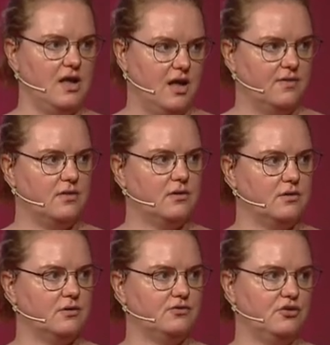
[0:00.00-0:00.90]
in
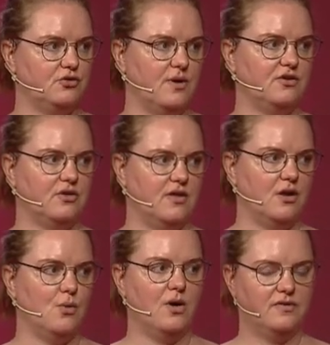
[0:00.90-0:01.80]
the situation that
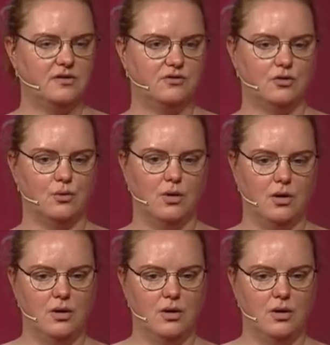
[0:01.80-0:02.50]
you want it to.